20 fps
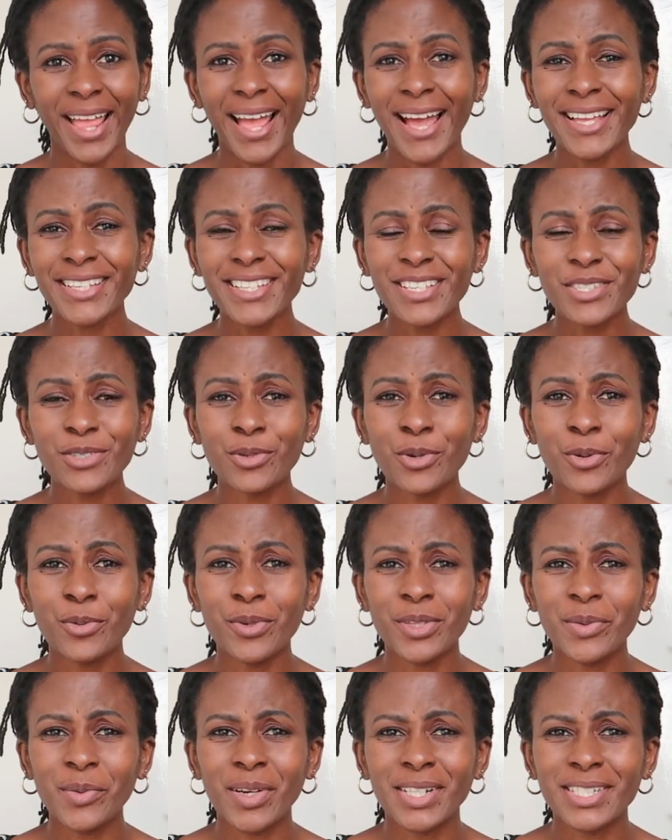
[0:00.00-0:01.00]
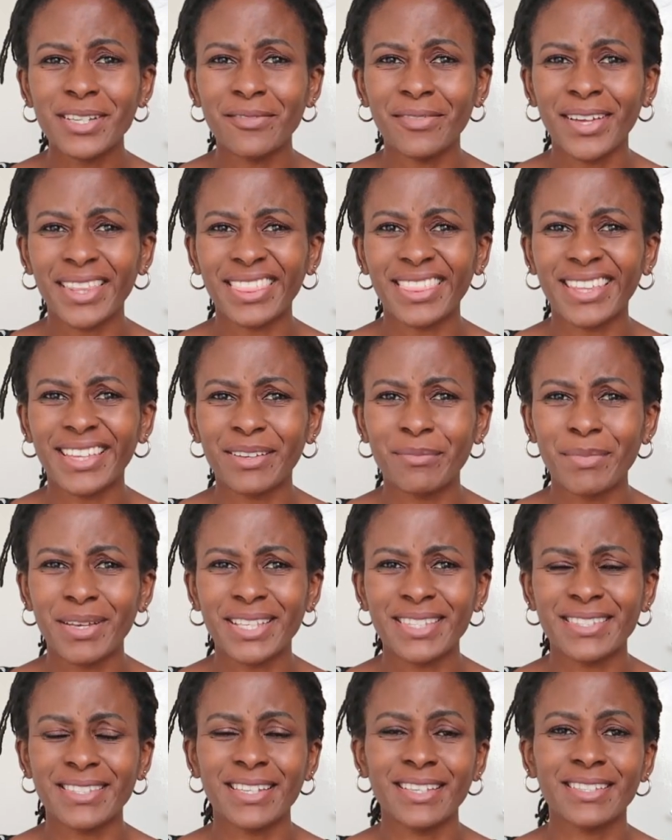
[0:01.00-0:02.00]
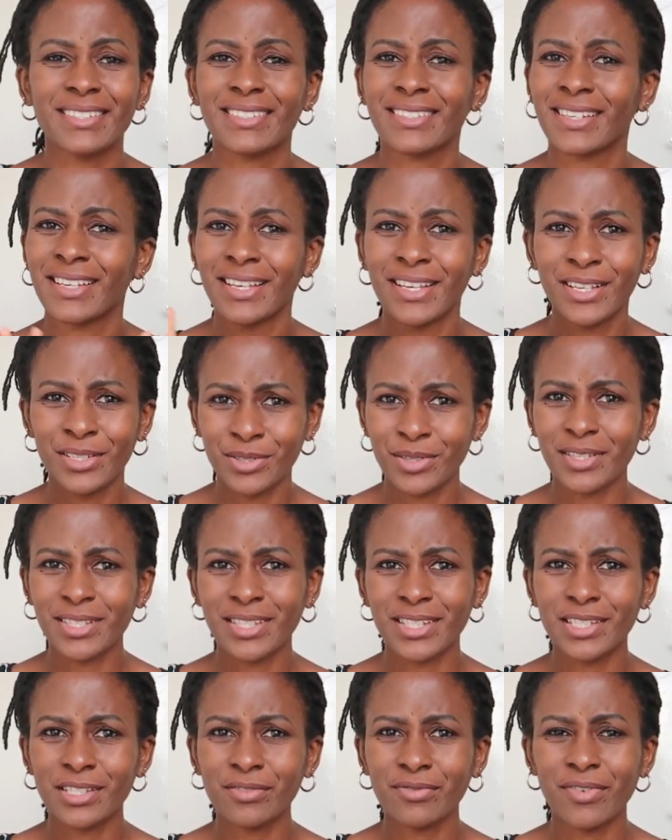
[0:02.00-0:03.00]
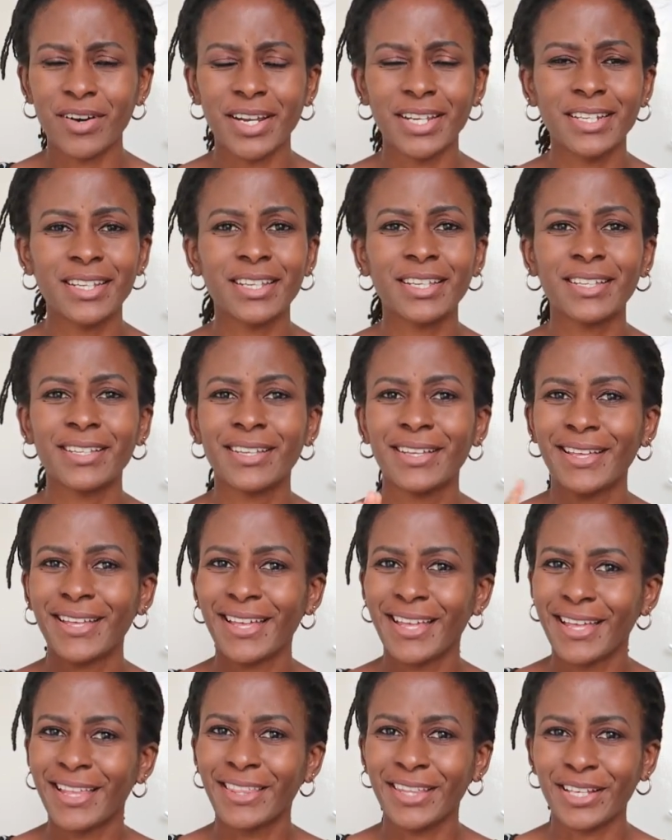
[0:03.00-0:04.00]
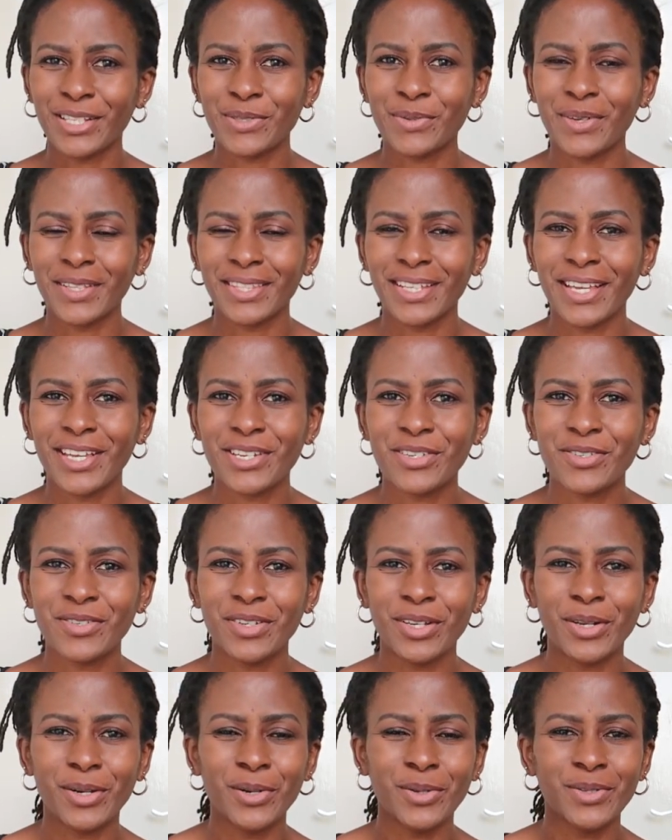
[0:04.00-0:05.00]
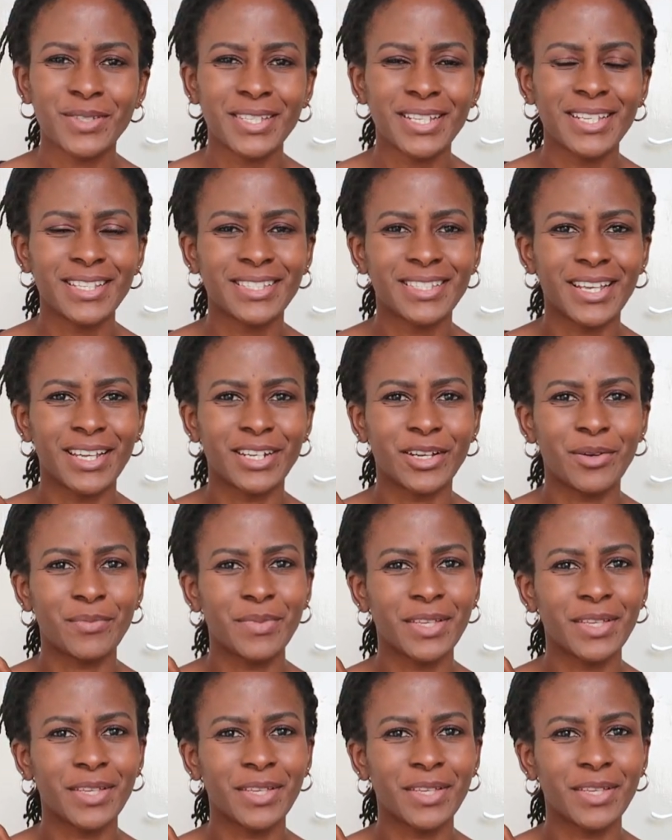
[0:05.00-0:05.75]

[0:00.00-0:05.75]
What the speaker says: I just go with whatever I think makes sense. So this Friday, that's when the entry closes, and